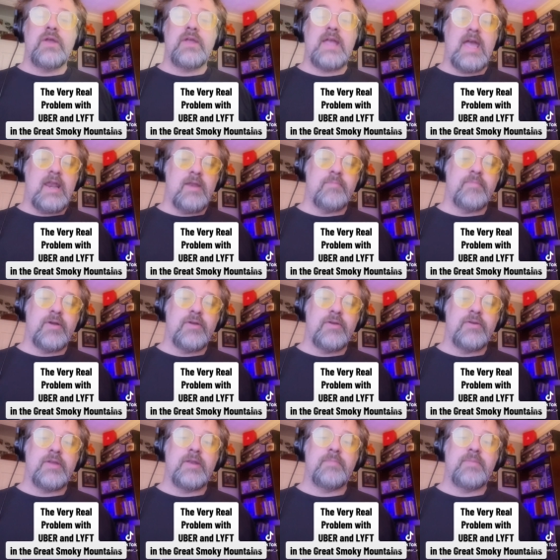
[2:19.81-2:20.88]

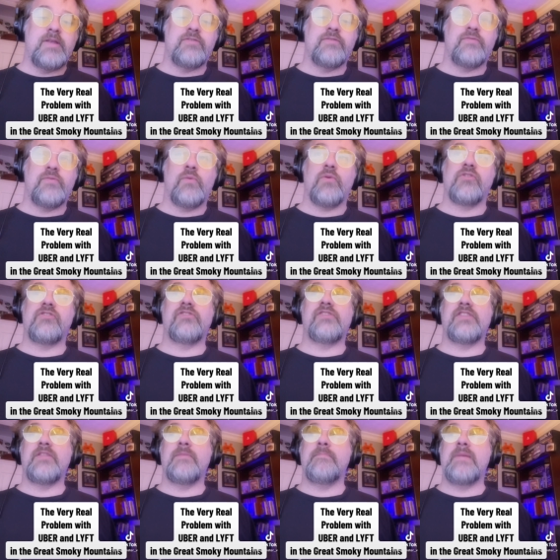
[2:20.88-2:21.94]
Gatlinburg and Pigeon Forge is
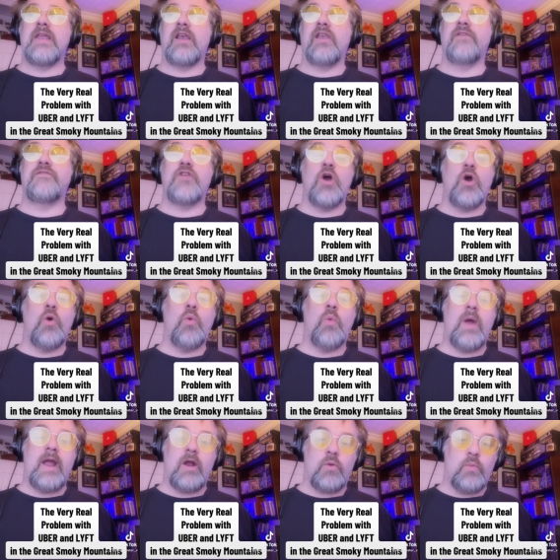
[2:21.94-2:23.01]
in the middle of
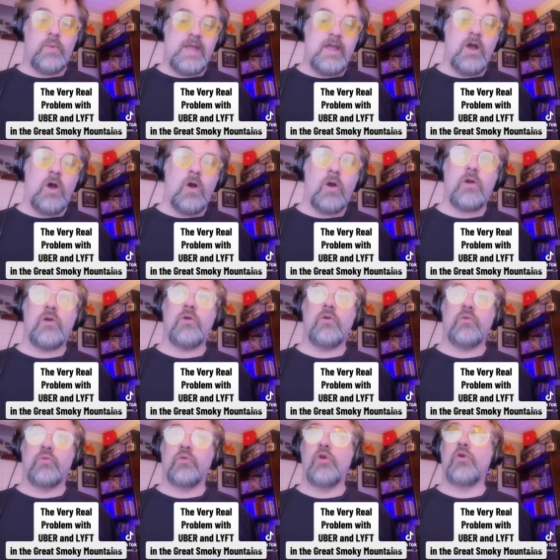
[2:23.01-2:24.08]
nowhere. We are
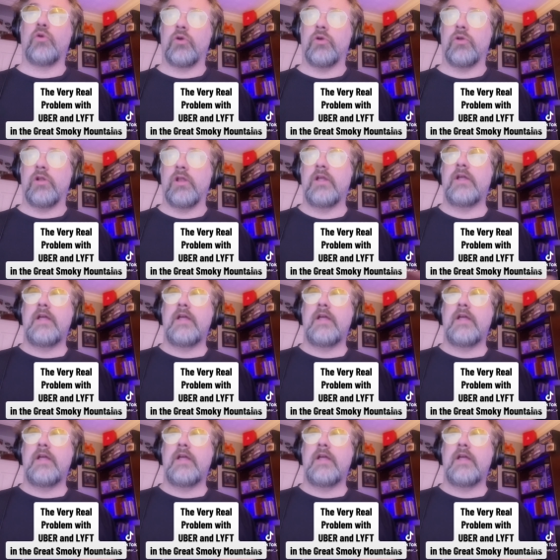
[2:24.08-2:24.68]
rural.